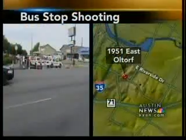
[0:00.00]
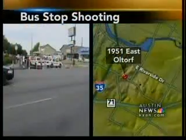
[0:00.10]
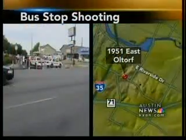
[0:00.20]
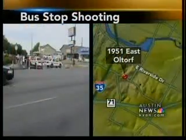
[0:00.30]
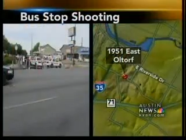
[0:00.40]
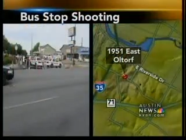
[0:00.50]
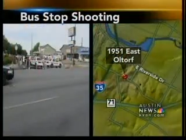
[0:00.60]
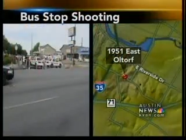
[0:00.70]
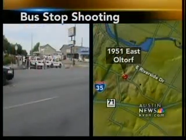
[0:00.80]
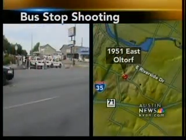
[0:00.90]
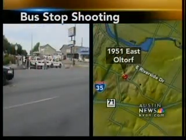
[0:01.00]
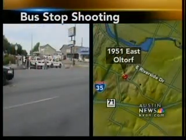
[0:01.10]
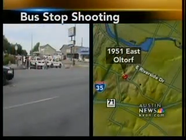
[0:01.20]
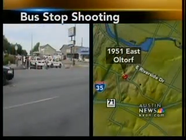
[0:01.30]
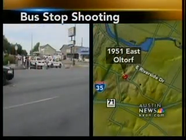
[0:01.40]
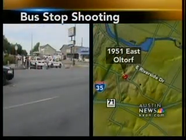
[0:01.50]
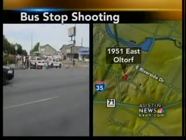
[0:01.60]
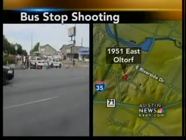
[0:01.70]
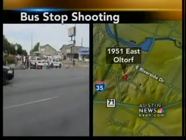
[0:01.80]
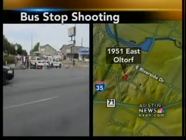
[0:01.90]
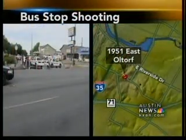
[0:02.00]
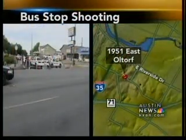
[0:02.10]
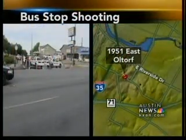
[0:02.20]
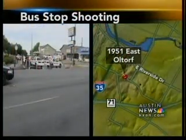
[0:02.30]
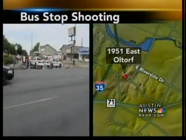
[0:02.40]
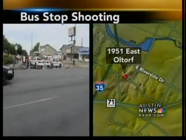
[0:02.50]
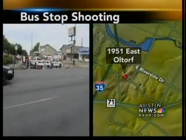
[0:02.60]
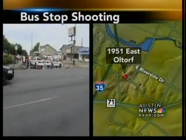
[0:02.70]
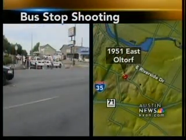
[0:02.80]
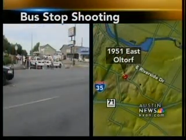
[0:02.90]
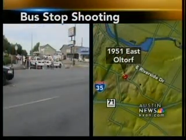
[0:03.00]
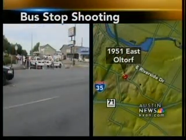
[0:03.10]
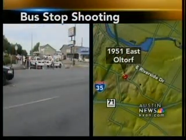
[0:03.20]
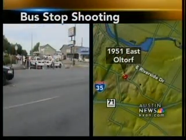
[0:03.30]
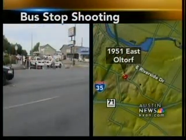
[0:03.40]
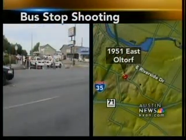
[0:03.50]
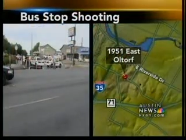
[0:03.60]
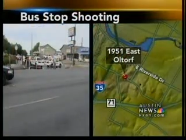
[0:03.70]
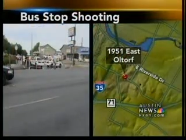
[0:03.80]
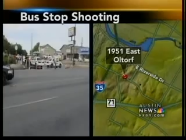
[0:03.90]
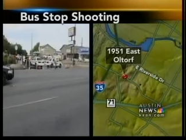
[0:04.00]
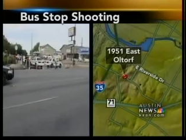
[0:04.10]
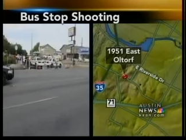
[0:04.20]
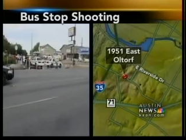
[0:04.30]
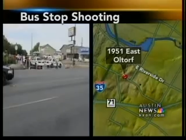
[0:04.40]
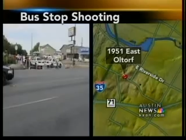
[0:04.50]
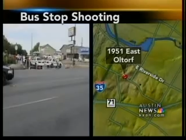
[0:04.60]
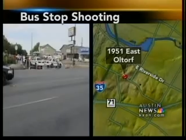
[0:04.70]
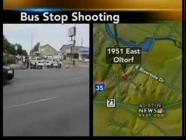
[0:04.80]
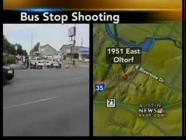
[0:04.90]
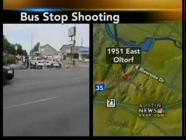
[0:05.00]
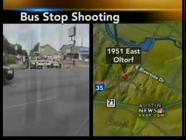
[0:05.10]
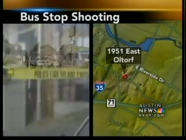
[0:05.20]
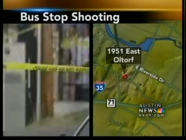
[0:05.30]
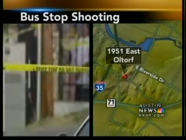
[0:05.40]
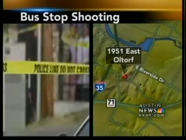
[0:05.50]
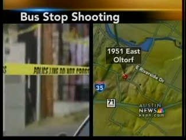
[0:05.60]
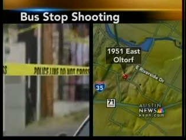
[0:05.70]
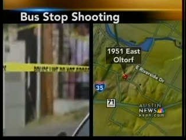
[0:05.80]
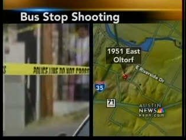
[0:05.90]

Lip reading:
No face is visible, so there are no lips to read.